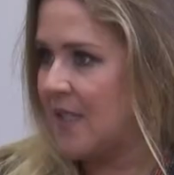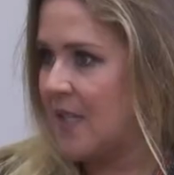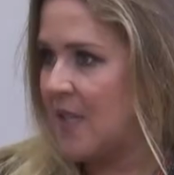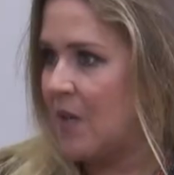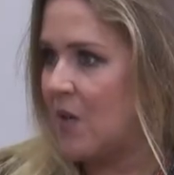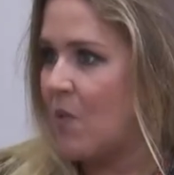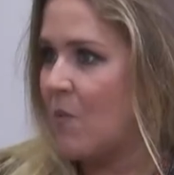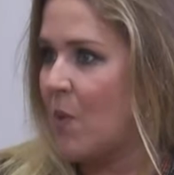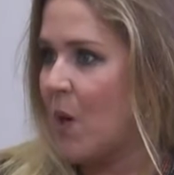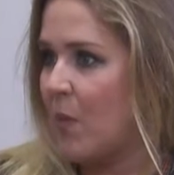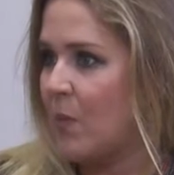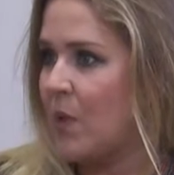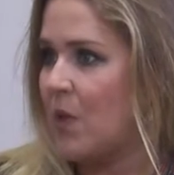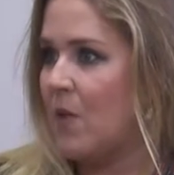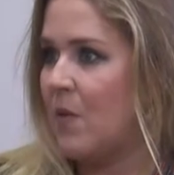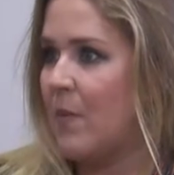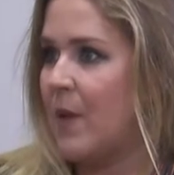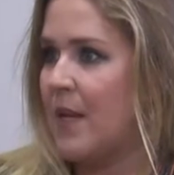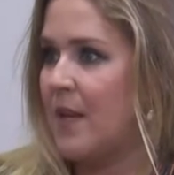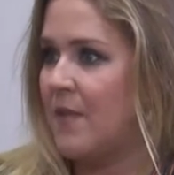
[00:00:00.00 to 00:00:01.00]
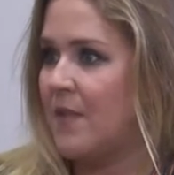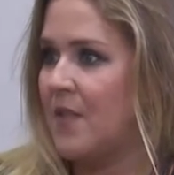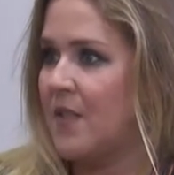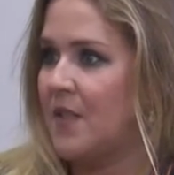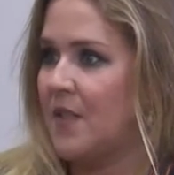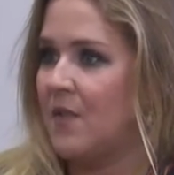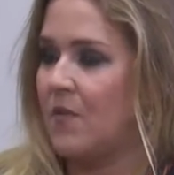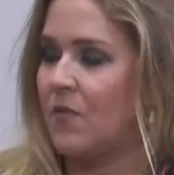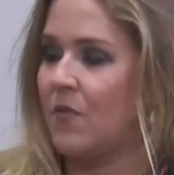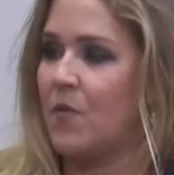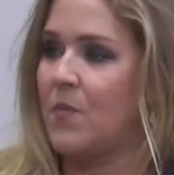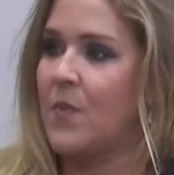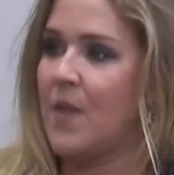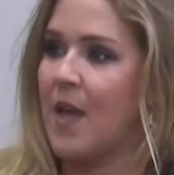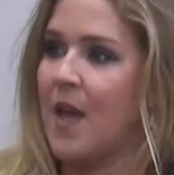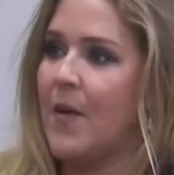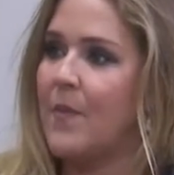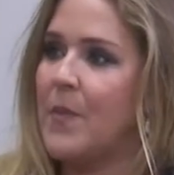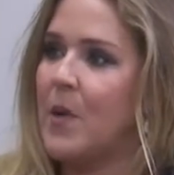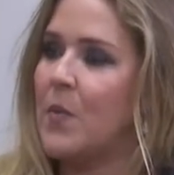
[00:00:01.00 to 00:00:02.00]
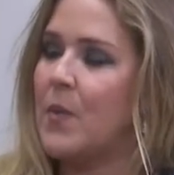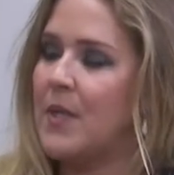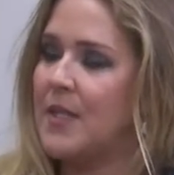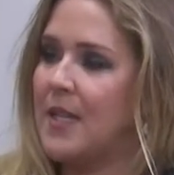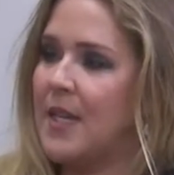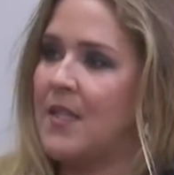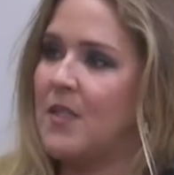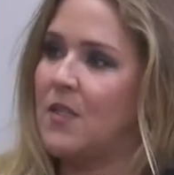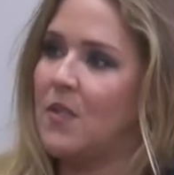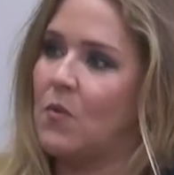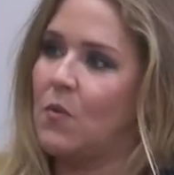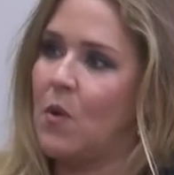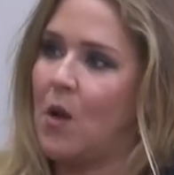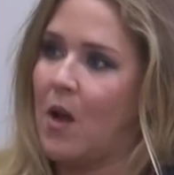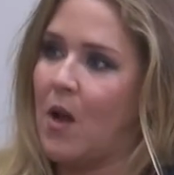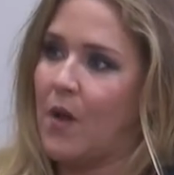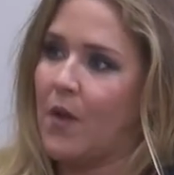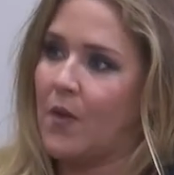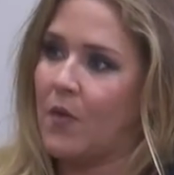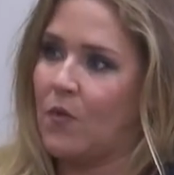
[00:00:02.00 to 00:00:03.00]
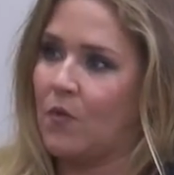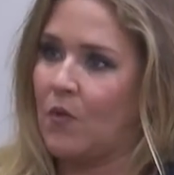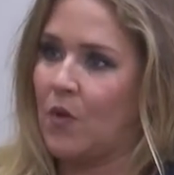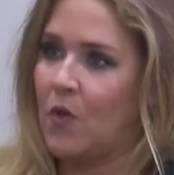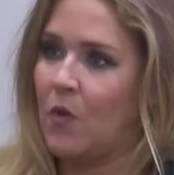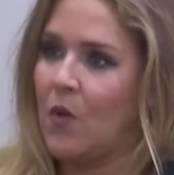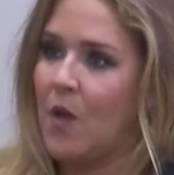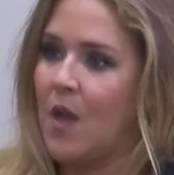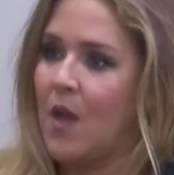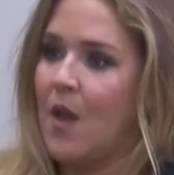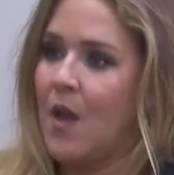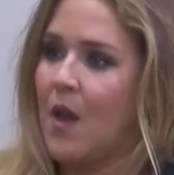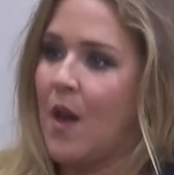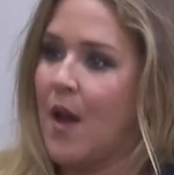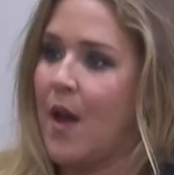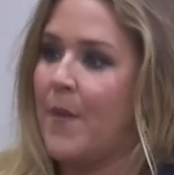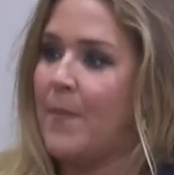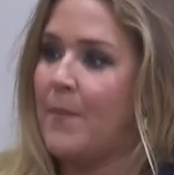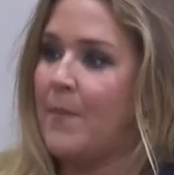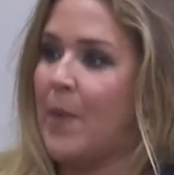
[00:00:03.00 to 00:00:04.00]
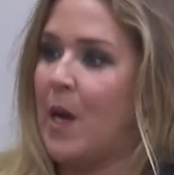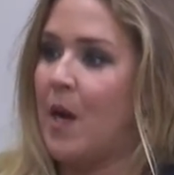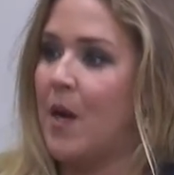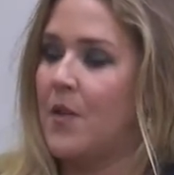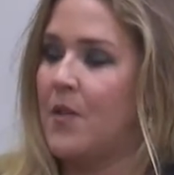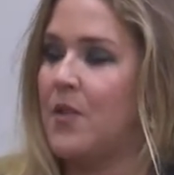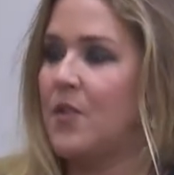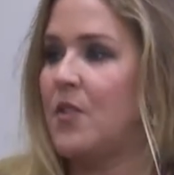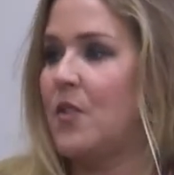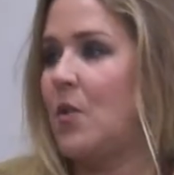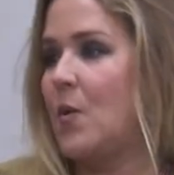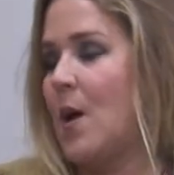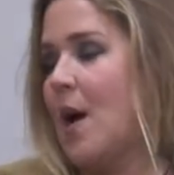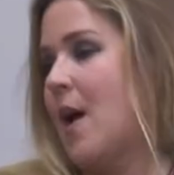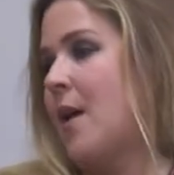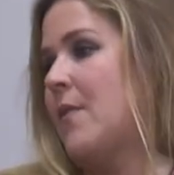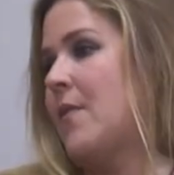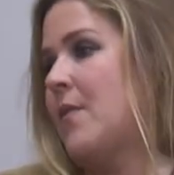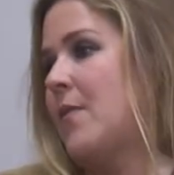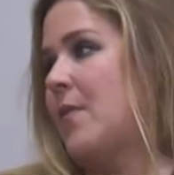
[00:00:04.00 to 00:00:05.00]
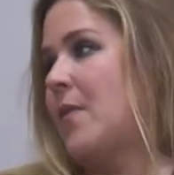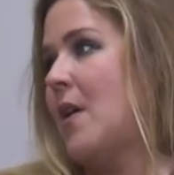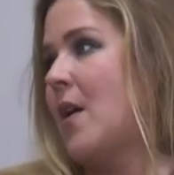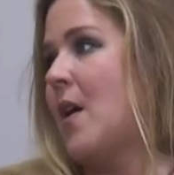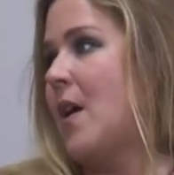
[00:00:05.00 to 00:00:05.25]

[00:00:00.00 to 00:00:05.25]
Antigua and Barbuda benefited from that. But we tend to work through partners who have